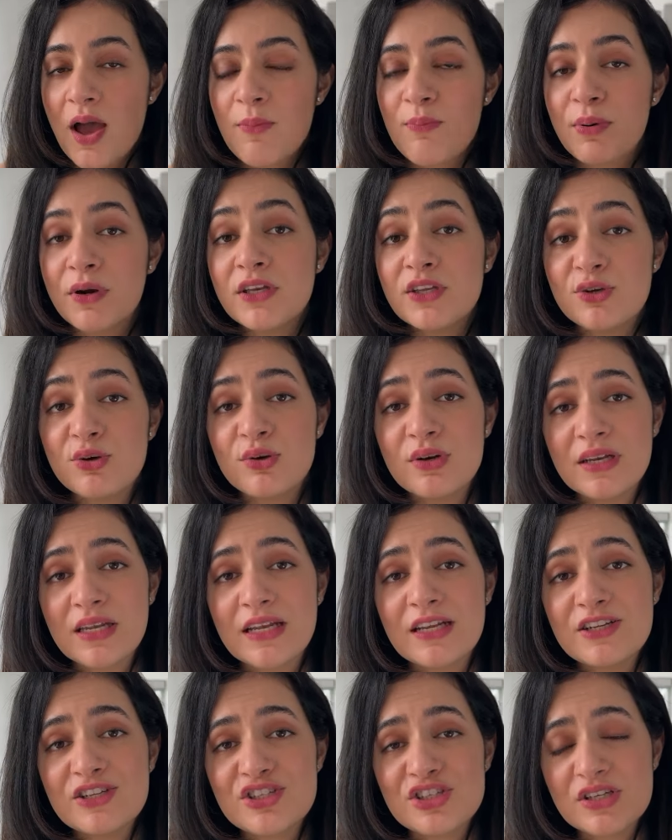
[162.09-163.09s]
But you
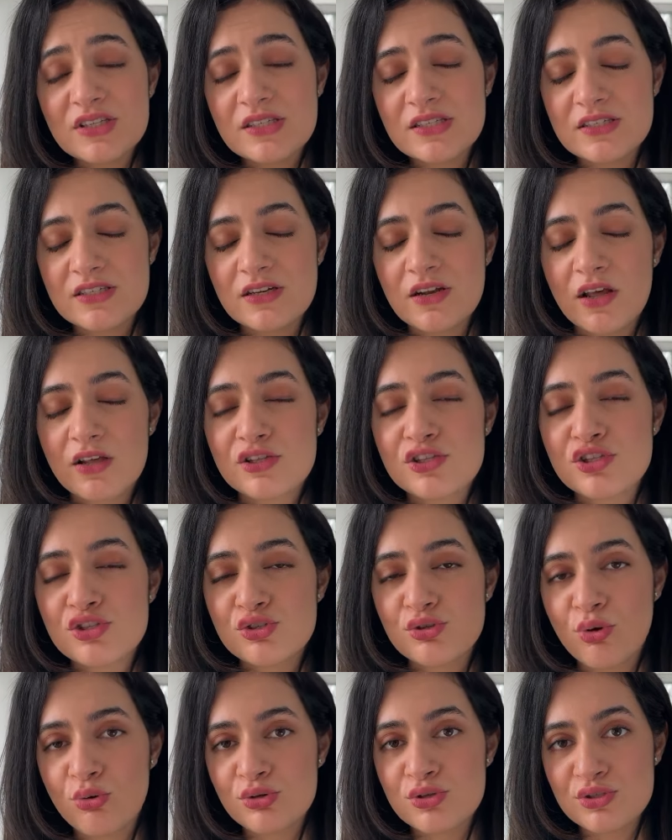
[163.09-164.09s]
need just
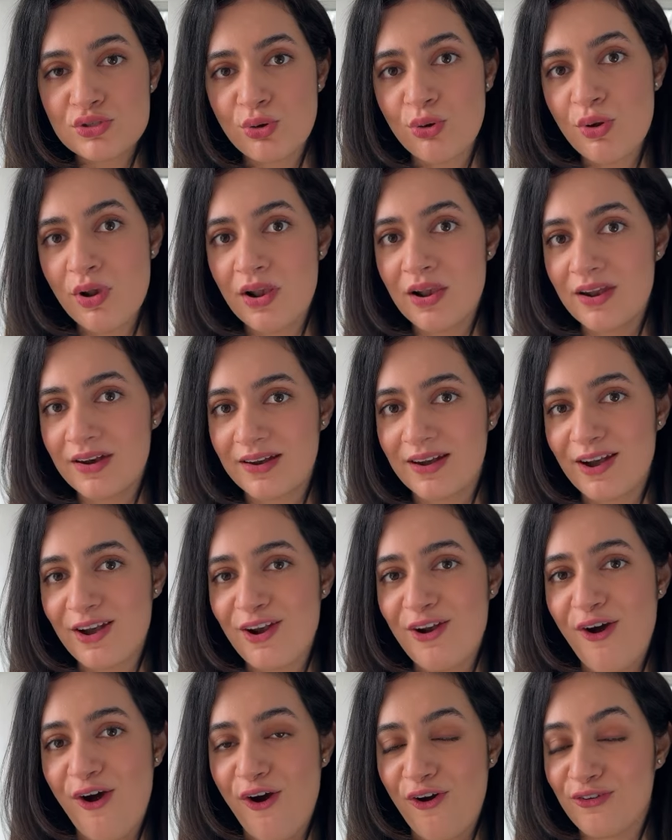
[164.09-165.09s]
so
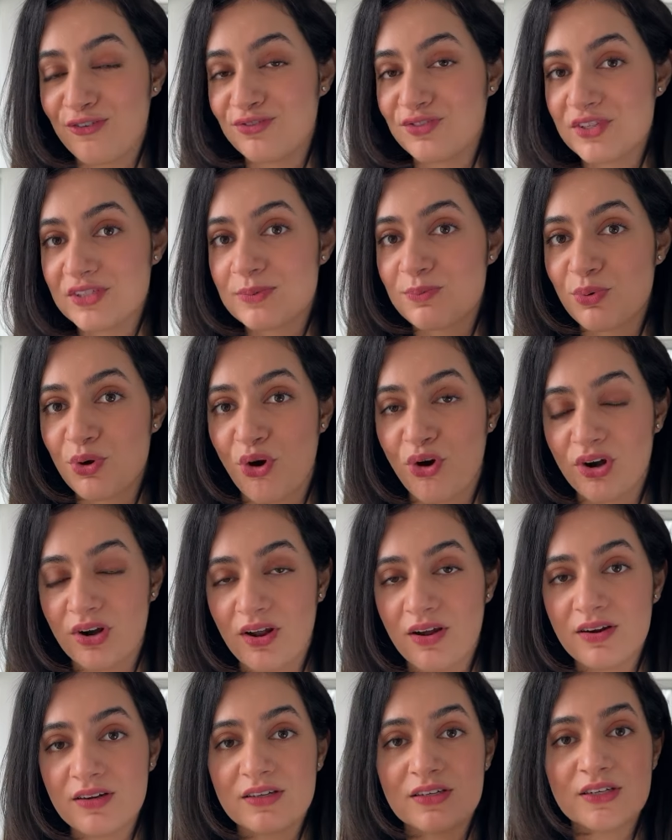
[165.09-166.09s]
little of this
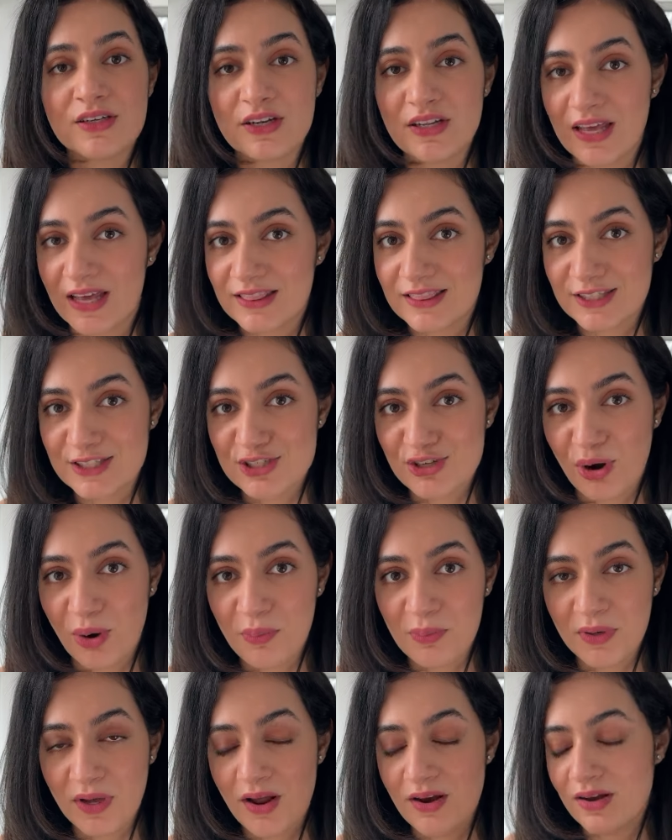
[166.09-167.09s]
product to get the
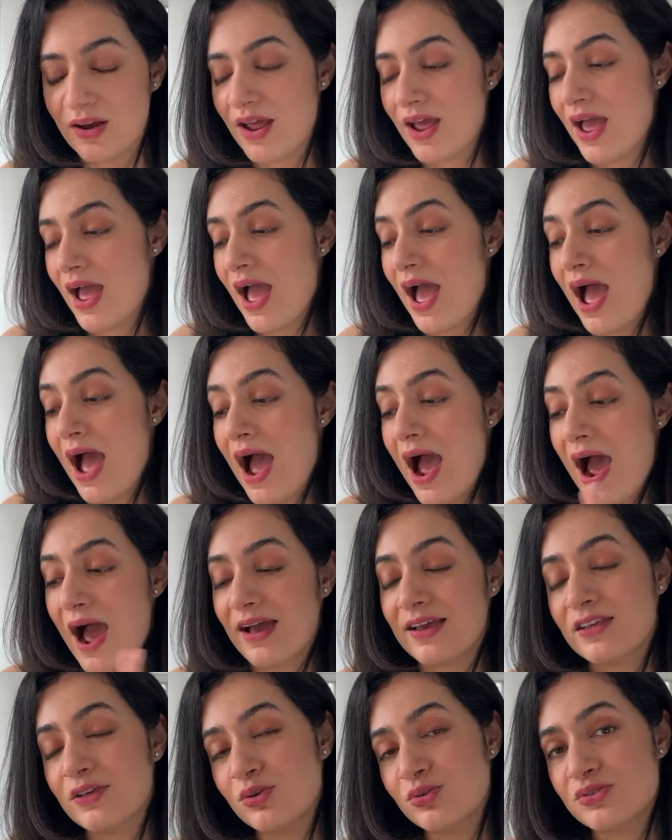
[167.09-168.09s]
job done. I
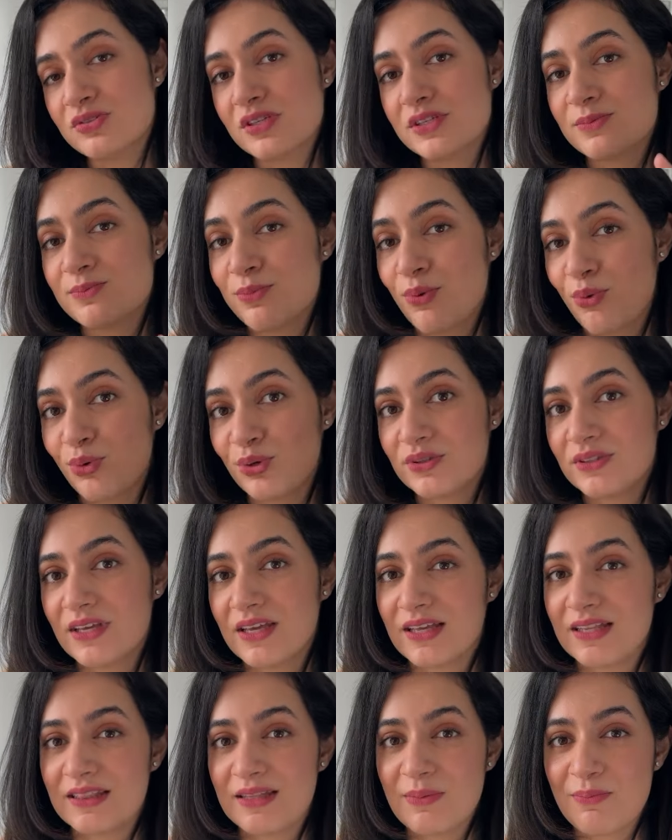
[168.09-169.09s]
use this both
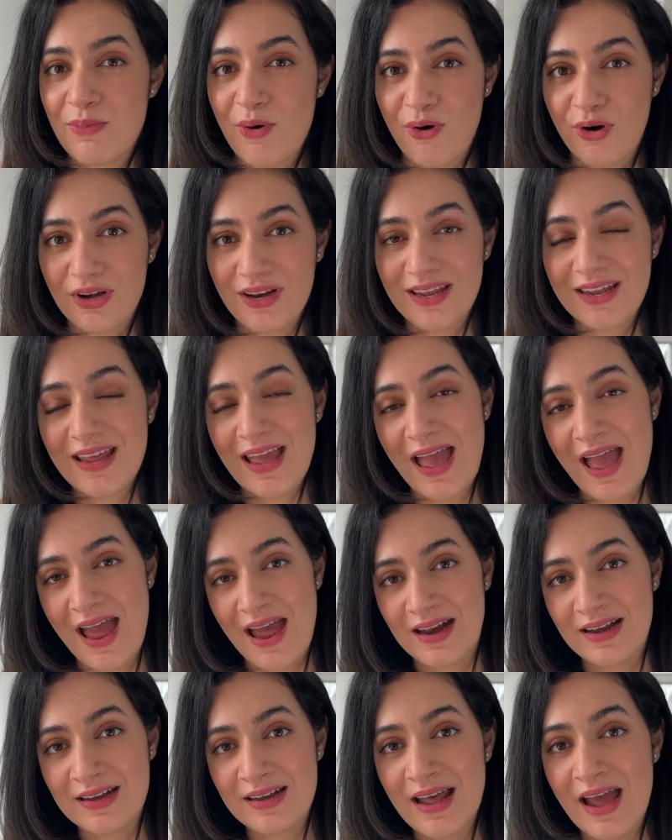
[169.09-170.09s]
in the morning
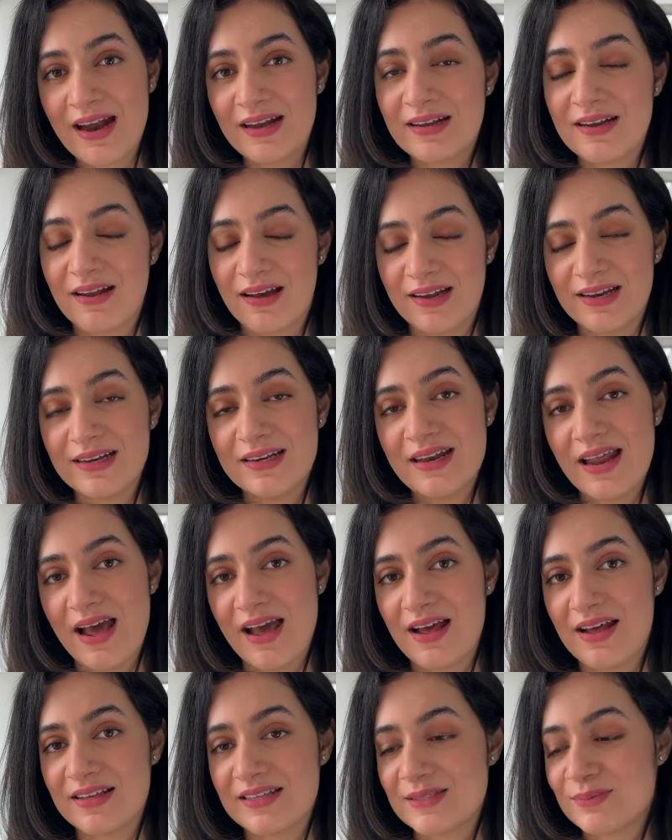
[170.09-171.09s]
and at night
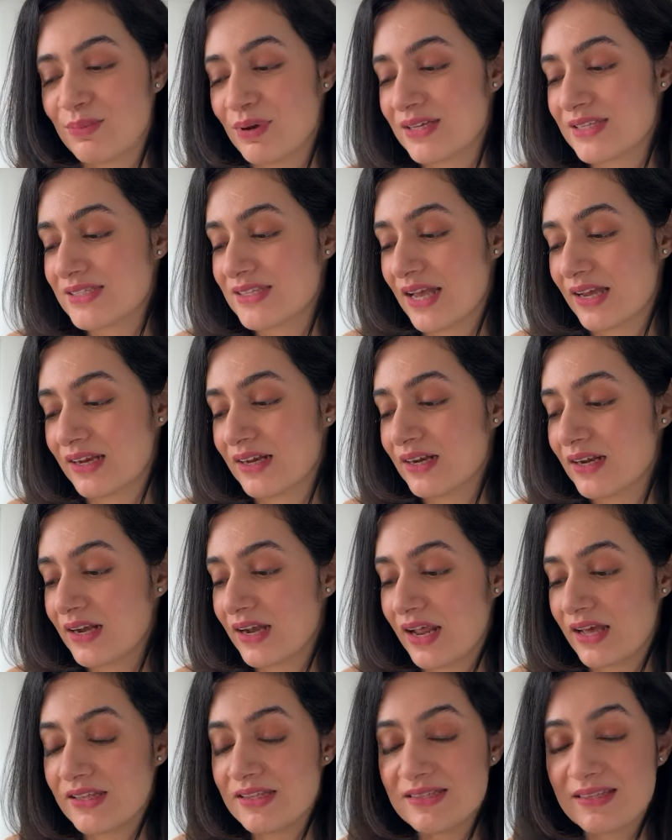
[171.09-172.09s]
as my second
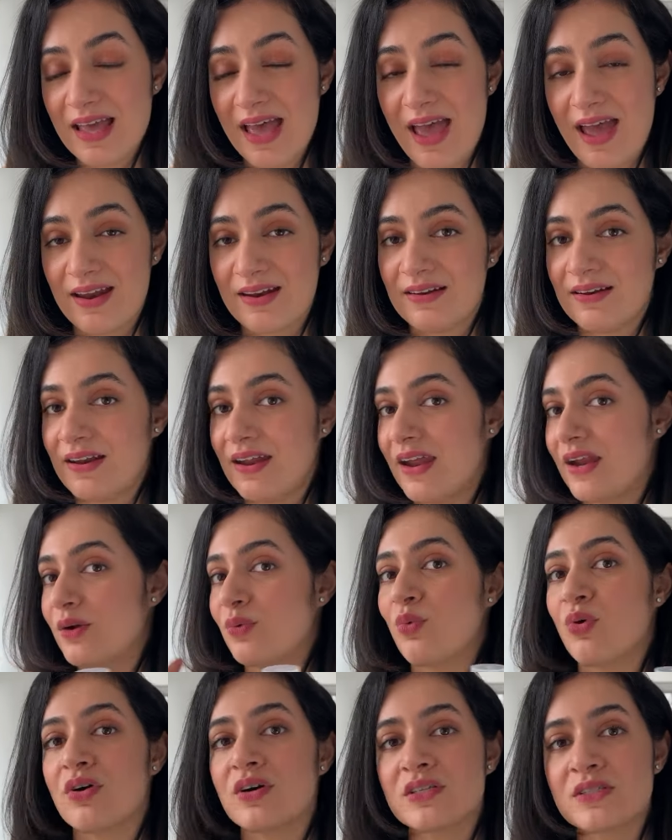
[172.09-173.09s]
cleanse and it
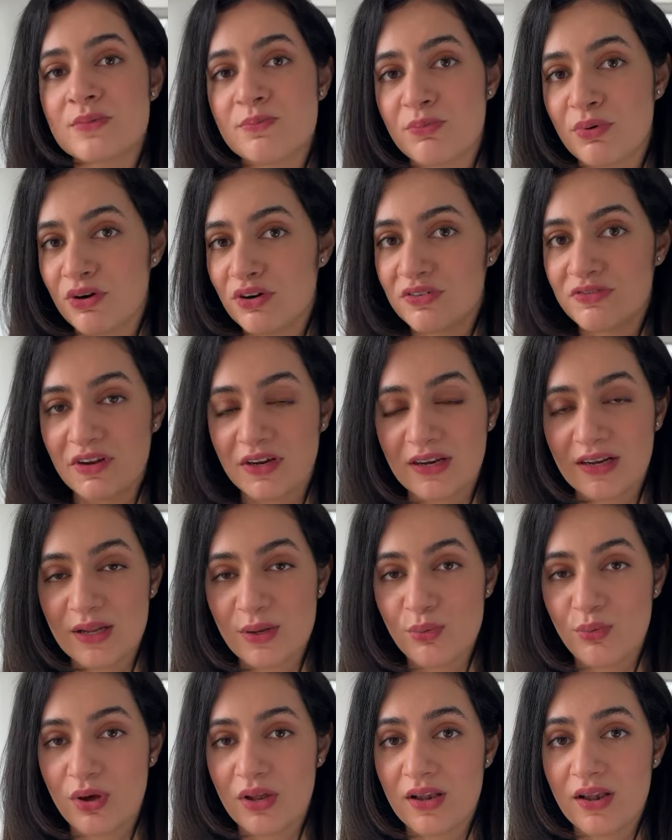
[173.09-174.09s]
works perfectly
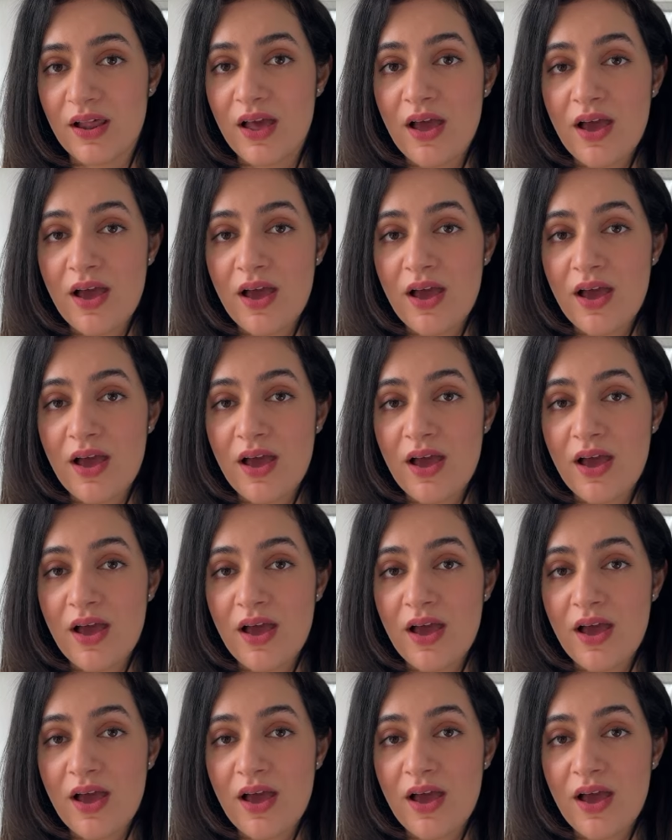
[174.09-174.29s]
well.